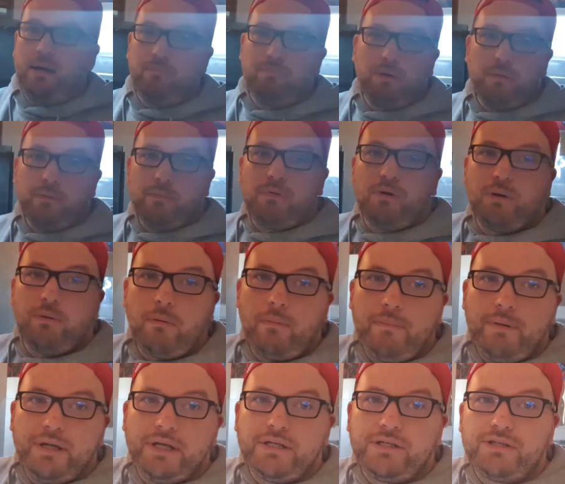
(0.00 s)
probably put up
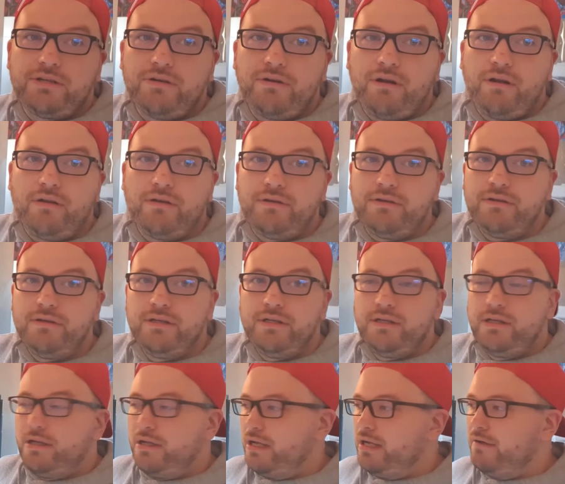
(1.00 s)
a picture on
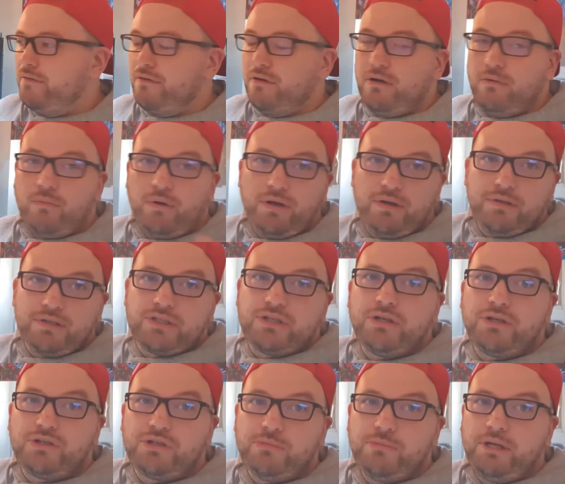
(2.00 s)
either one of the
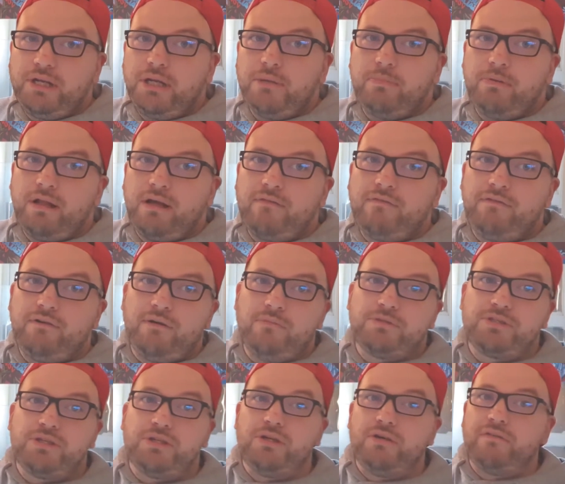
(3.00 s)
social media
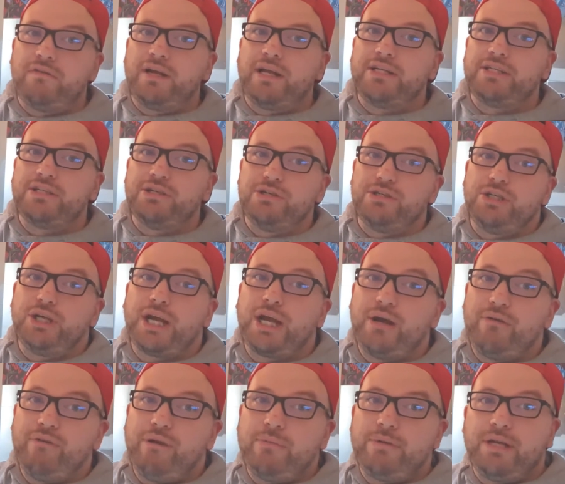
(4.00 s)
platforms, so don't forget to go check
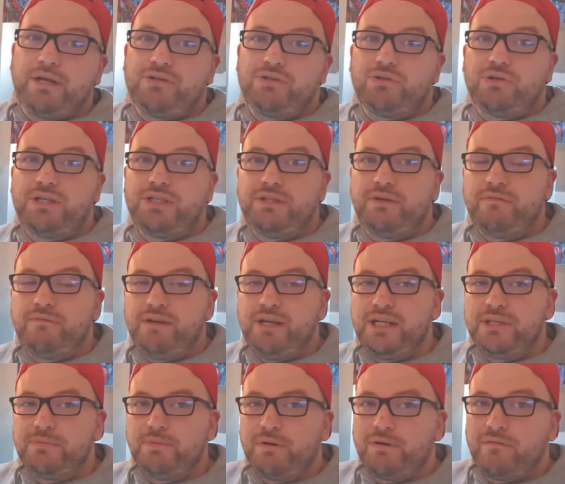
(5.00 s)
out Reptile Junkies on
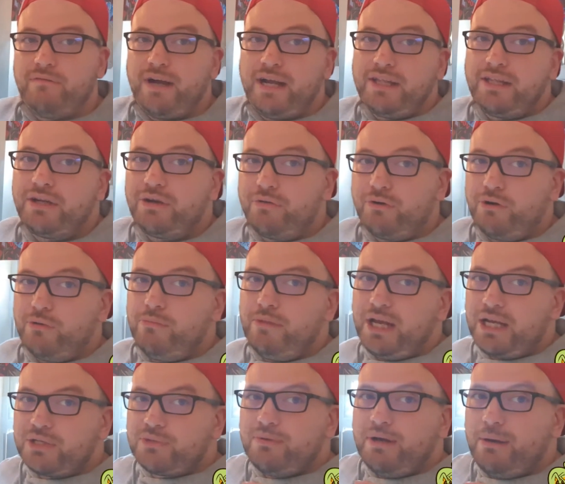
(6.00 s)
Facebook. Find the group,
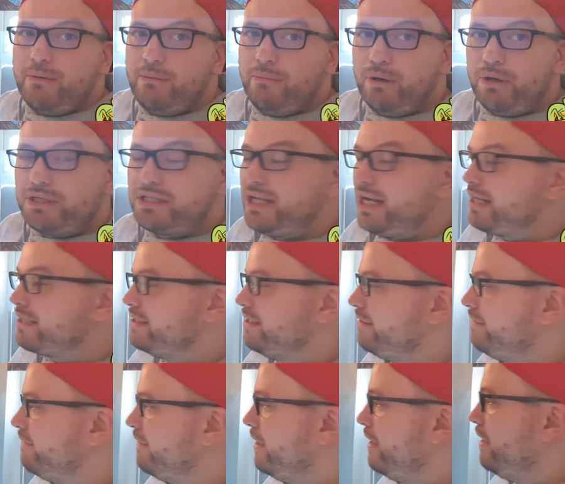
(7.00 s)
that's where we're most
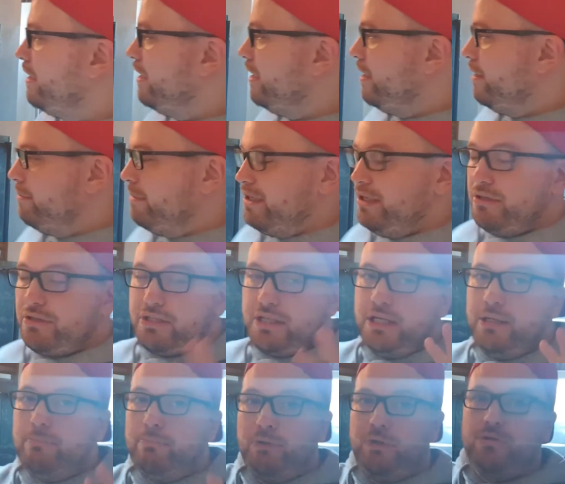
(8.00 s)
active. But you'll
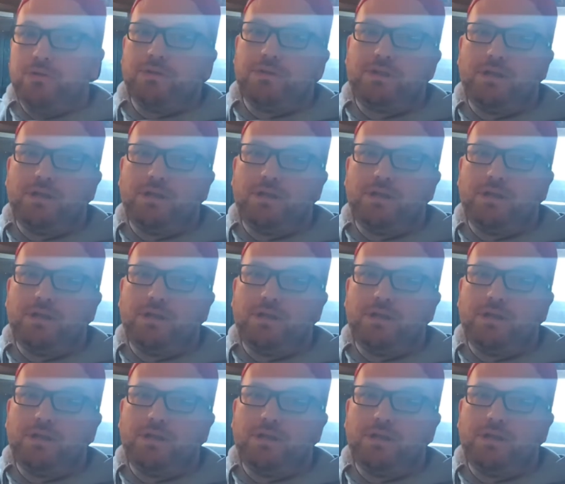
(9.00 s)
see a bulge